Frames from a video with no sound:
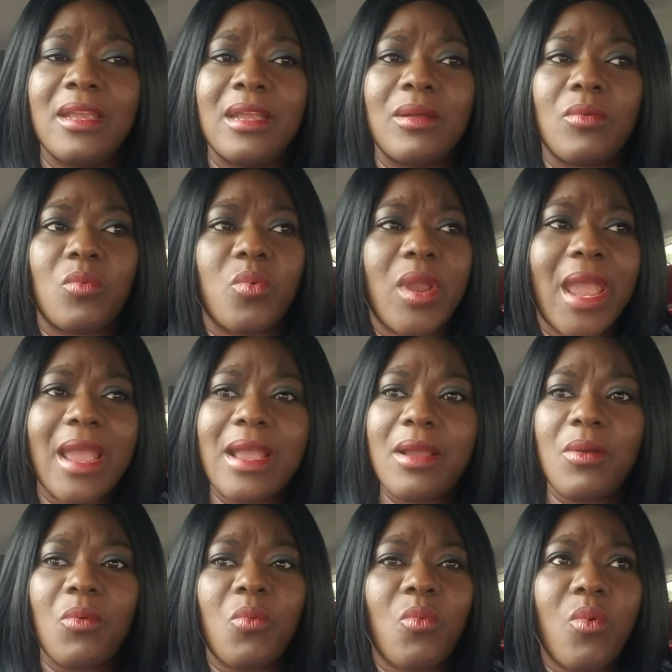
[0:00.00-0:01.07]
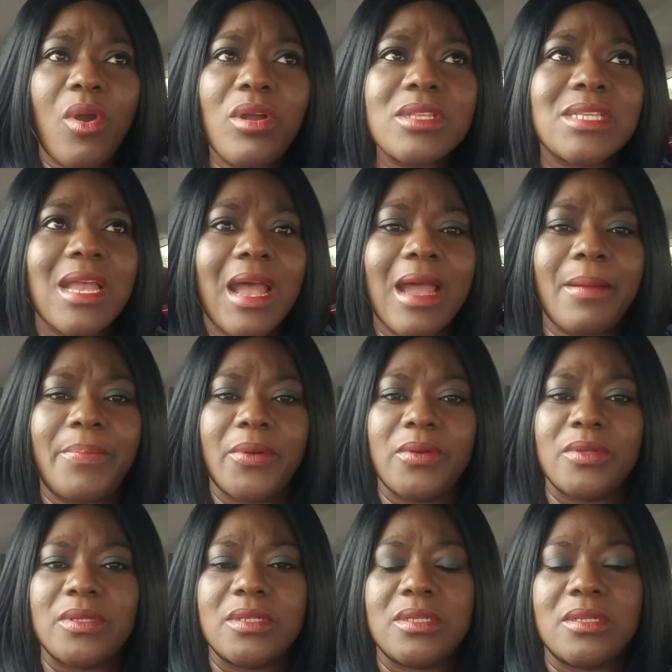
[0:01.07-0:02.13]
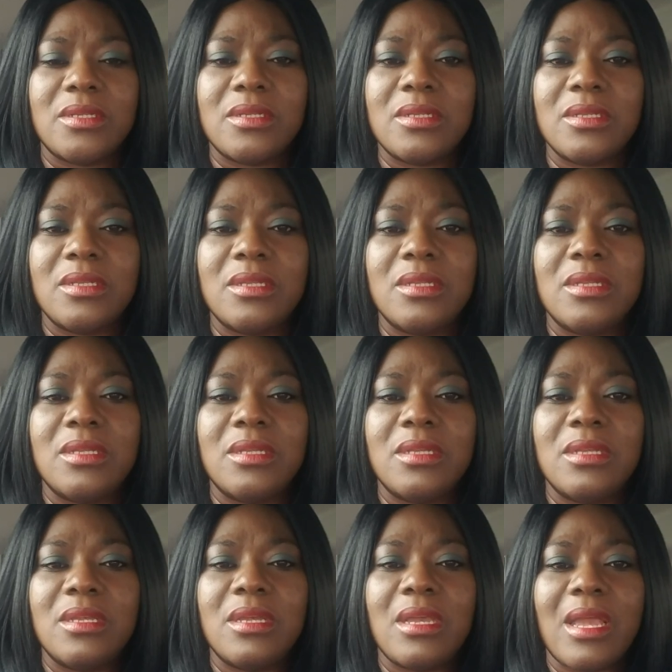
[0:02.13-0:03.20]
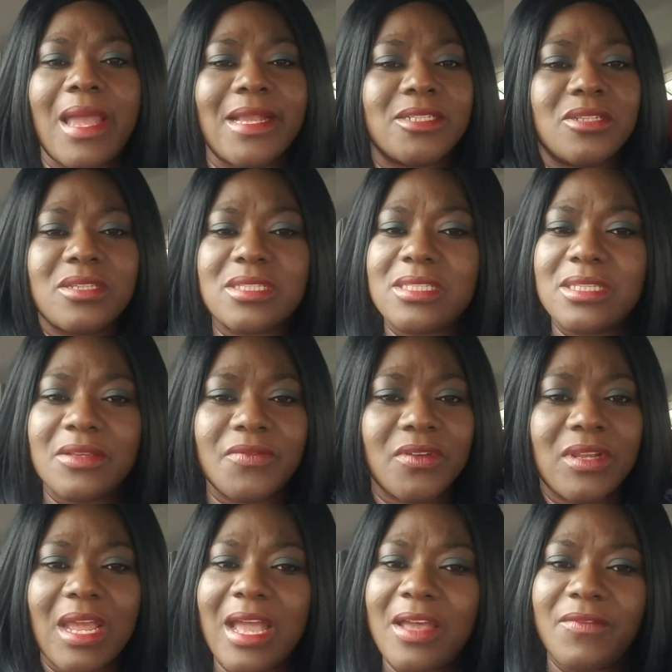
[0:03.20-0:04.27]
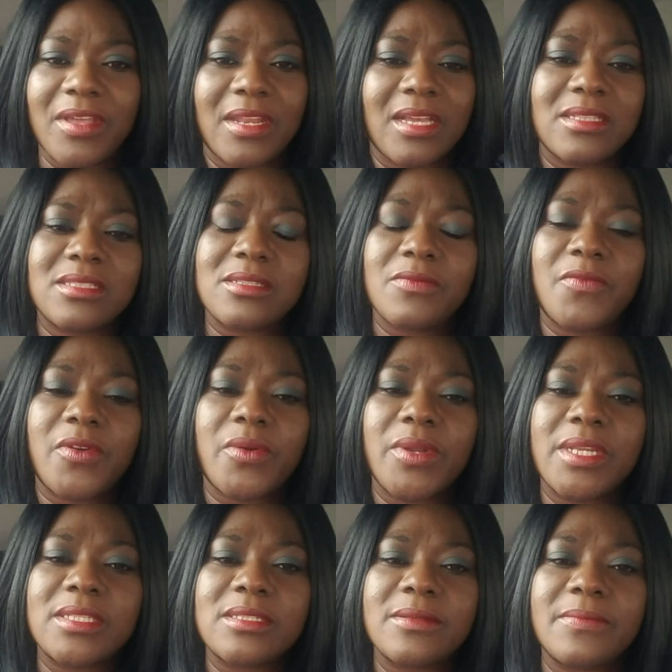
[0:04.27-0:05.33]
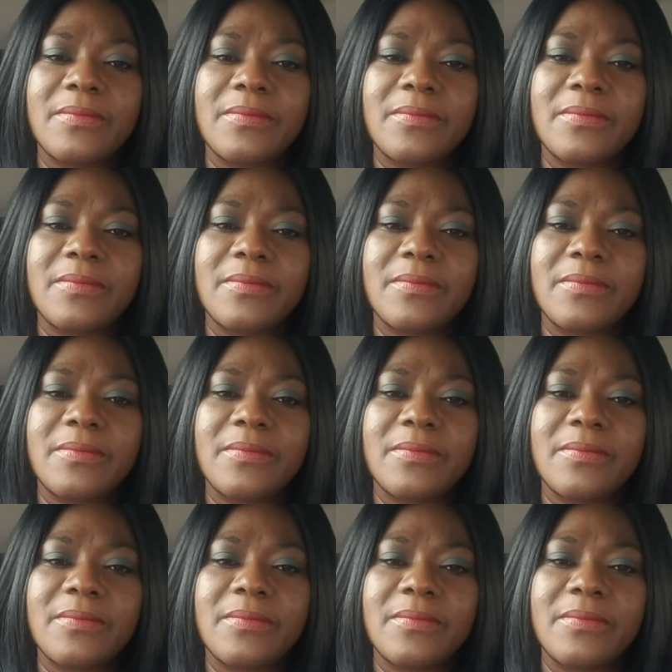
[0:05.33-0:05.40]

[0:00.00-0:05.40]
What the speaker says: What happened? I just didn't even have an answer for it.